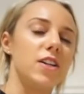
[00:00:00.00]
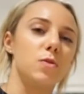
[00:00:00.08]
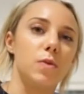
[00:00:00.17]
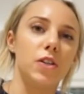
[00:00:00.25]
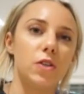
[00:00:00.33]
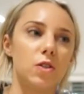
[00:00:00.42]
I
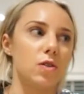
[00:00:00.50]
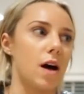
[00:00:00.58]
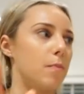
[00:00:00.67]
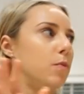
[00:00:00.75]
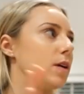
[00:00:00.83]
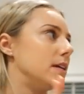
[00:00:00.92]
just want to use
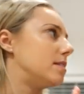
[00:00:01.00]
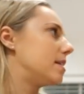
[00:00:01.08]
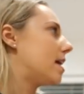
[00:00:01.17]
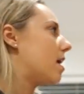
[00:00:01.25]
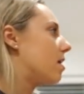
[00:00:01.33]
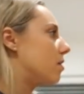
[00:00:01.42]
up what is
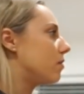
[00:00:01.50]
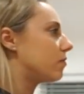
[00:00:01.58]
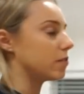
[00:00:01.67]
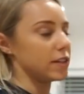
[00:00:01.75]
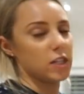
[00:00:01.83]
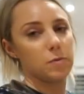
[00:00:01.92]
in our
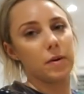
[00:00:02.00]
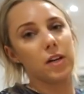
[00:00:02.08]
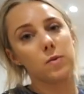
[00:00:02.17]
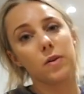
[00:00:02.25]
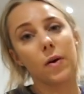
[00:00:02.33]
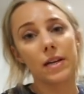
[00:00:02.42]
fridge
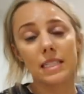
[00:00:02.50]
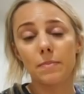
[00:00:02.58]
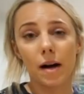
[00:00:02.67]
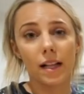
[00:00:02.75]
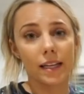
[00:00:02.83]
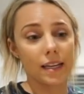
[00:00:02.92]
because we're going to
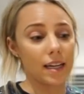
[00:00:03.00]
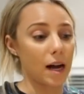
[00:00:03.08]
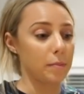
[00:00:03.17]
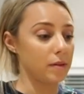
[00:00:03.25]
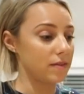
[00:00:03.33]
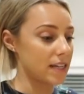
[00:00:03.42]
Bali in a
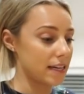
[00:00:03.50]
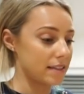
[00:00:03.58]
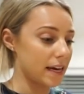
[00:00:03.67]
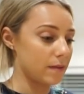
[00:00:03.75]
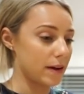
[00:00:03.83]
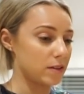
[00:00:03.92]
couple of
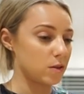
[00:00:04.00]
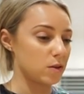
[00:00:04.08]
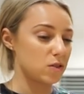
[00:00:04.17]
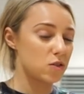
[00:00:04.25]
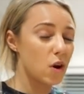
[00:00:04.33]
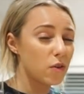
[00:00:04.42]
days anyway, so
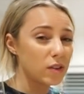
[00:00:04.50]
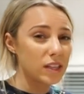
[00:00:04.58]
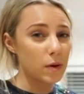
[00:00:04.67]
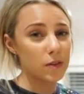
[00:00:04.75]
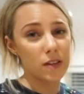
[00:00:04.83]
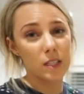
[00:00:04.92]
it's not
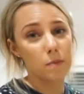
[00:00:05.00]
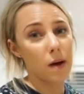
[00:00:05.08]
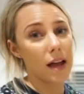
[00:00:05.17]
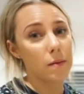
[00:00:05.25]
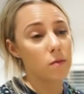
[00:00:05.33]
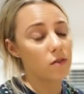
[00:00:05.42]
really worth us
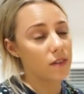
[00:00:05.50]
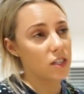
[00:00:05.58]
buying more